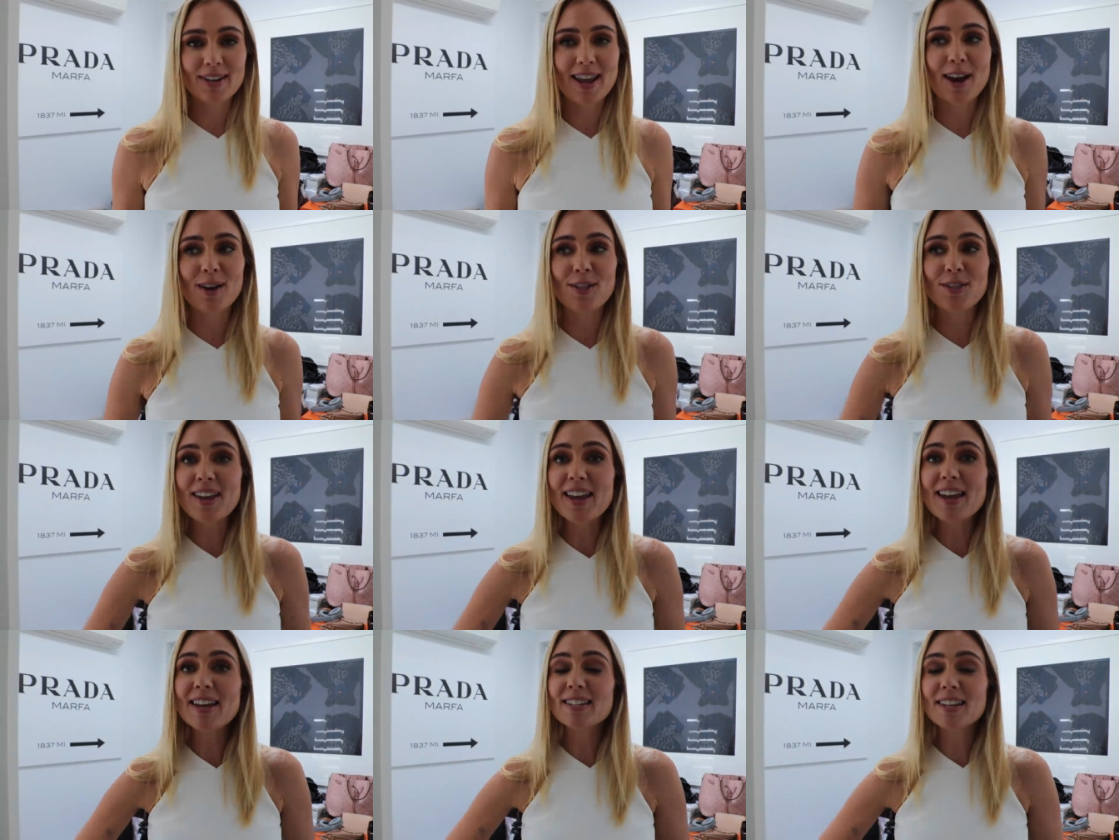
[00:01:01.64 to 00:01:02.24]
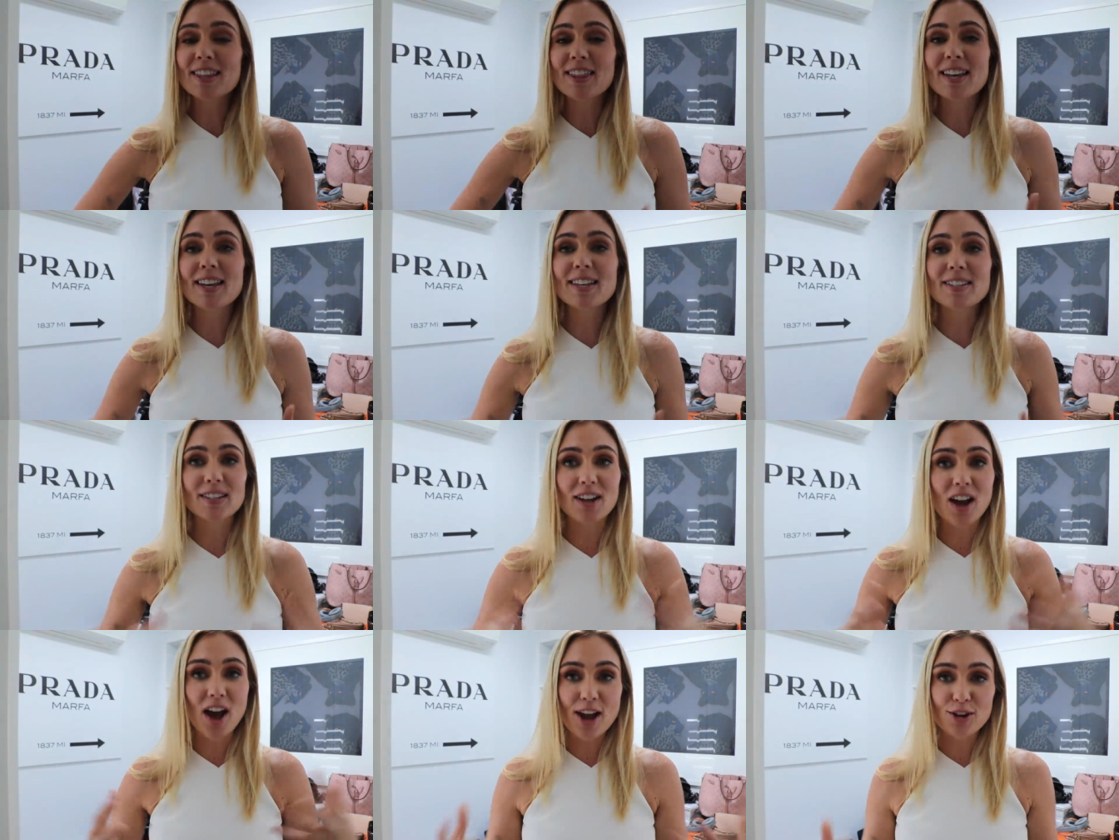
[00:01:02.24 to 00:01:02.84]
Now, these are things
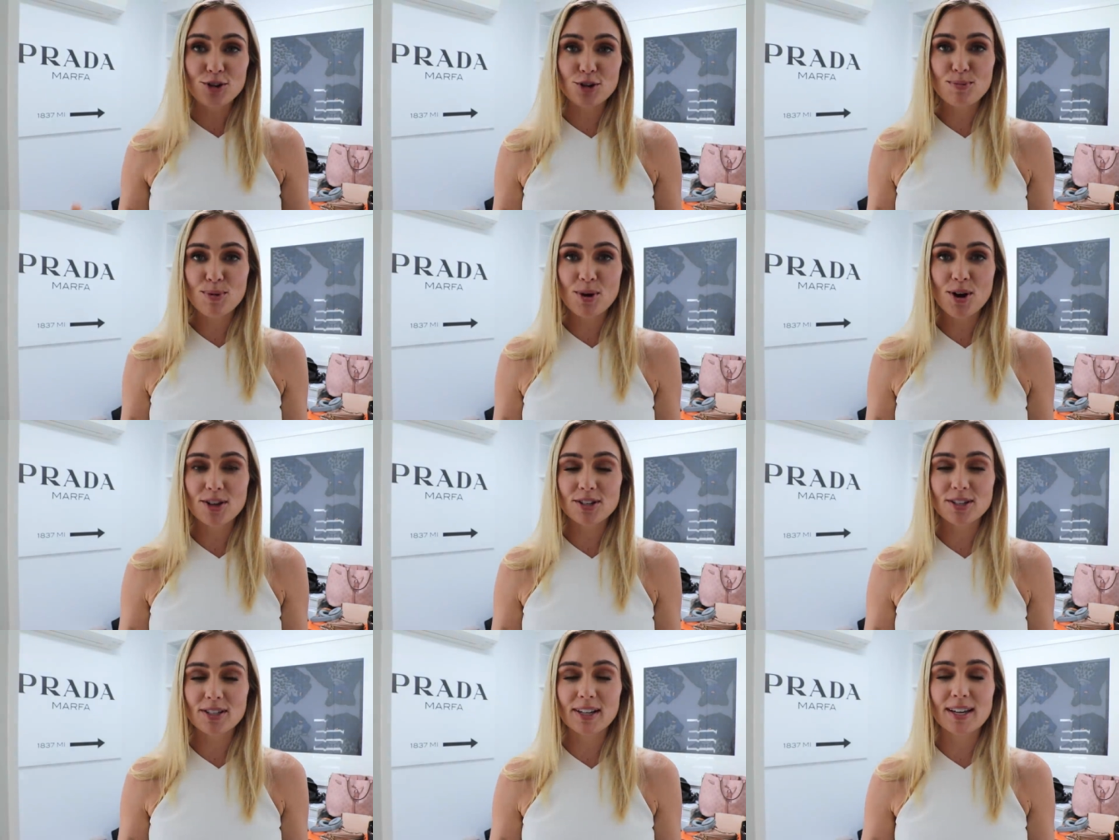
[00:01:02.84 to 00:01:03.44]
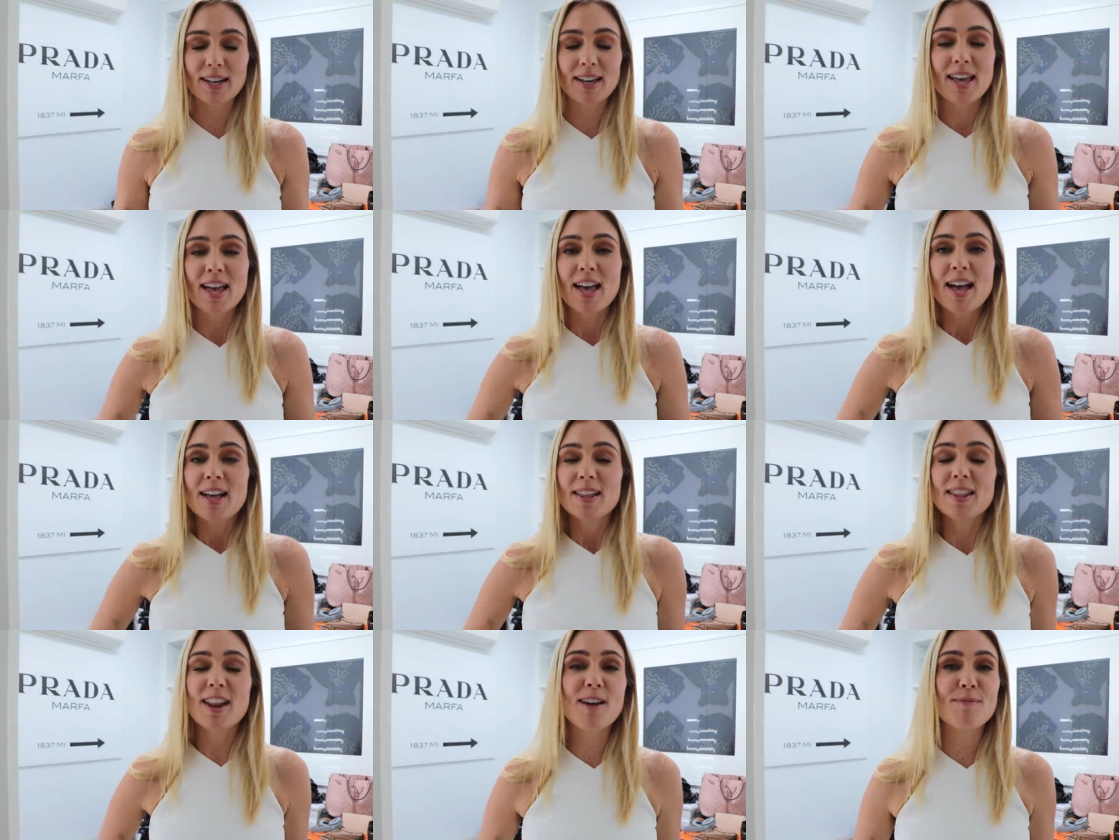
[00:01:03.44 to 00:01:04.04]
that I do personally
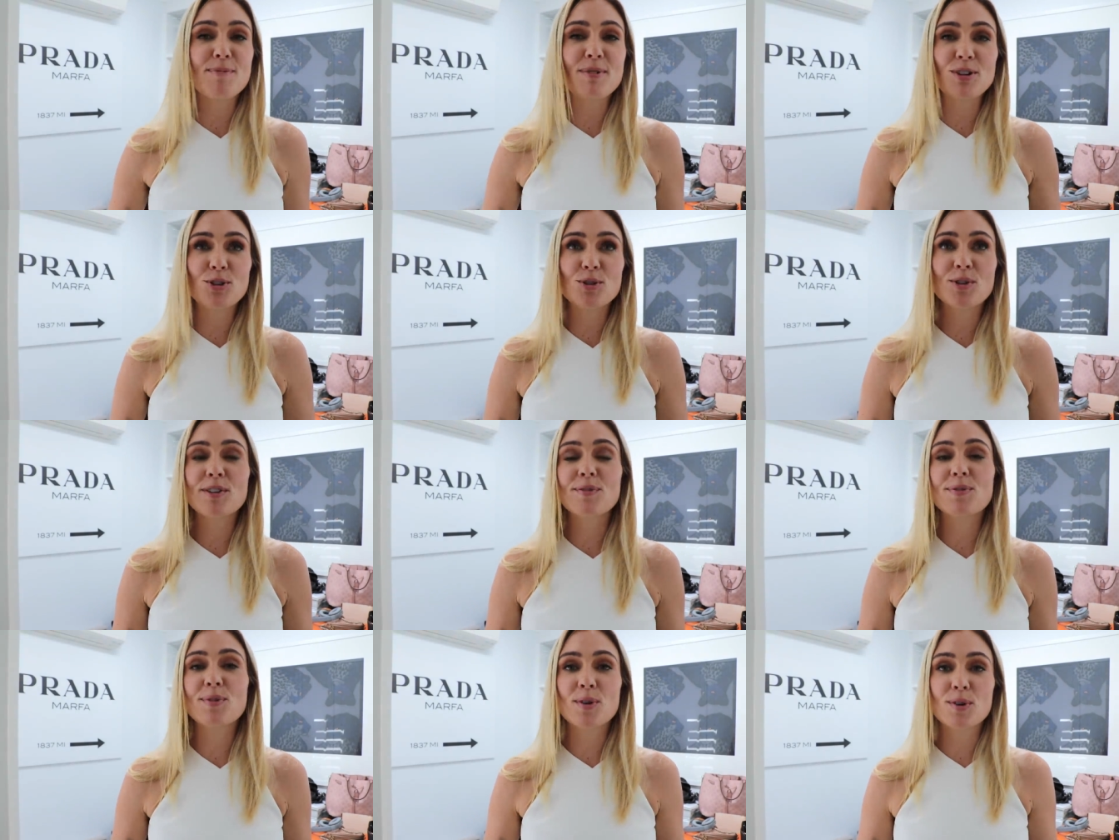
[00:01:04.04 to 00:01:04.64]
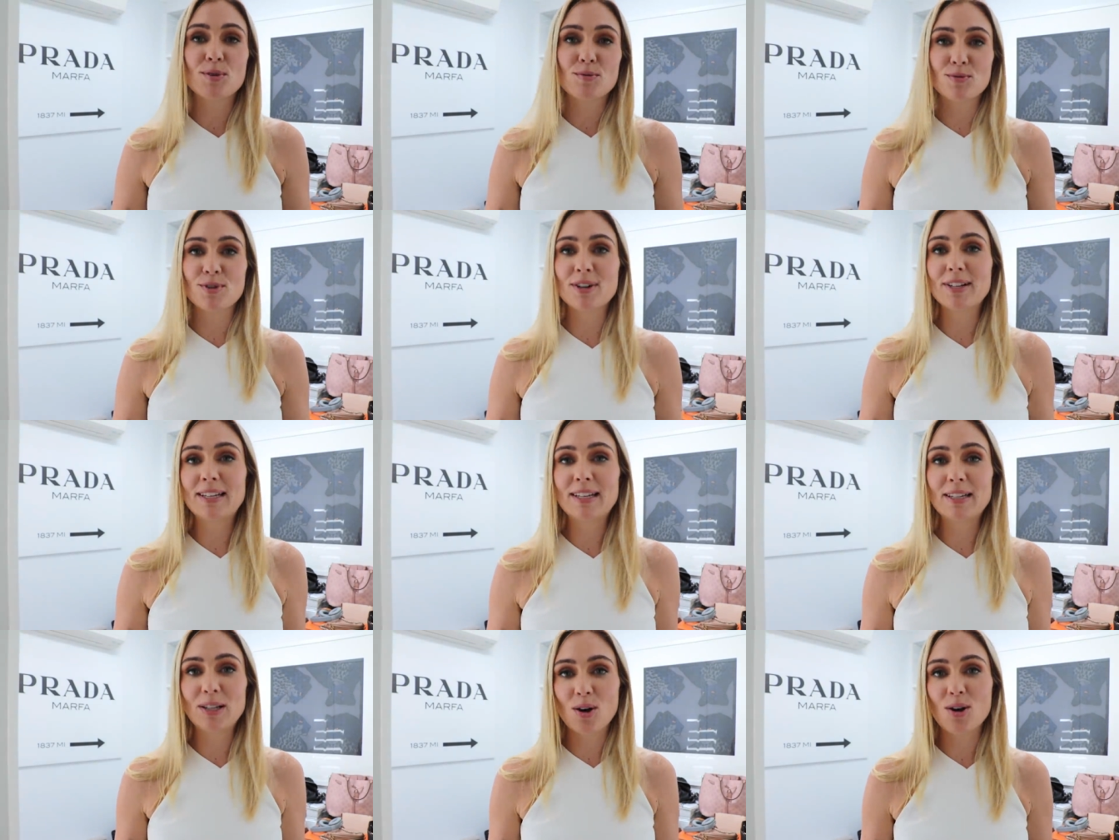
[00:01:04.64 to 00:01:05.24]
that I've been doing for a
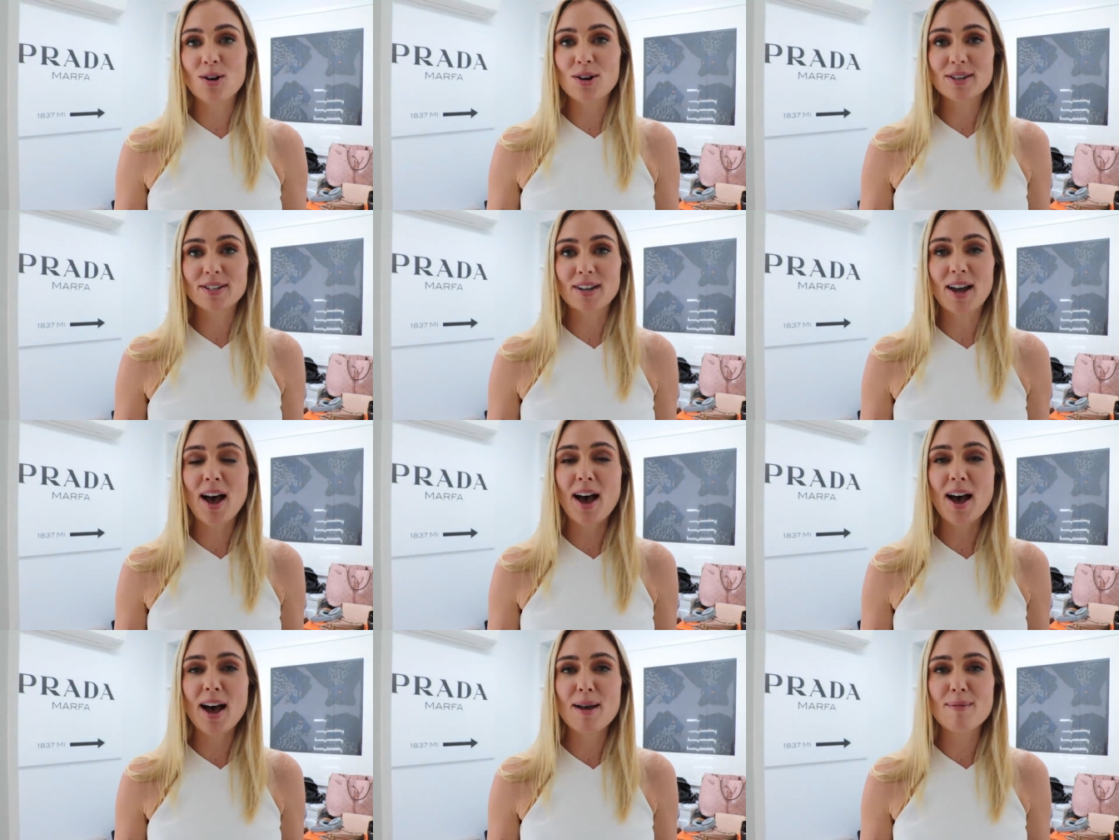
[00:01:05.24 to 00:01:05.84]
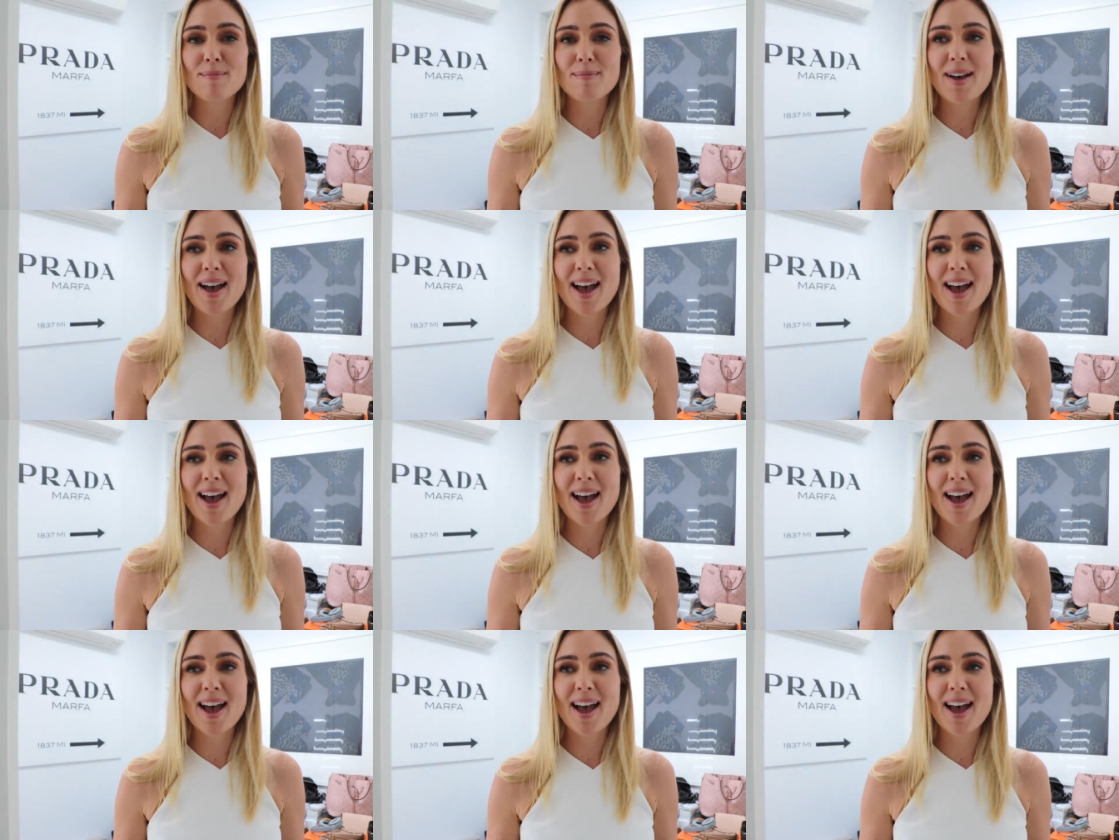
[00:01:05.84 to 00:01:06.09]
really long time,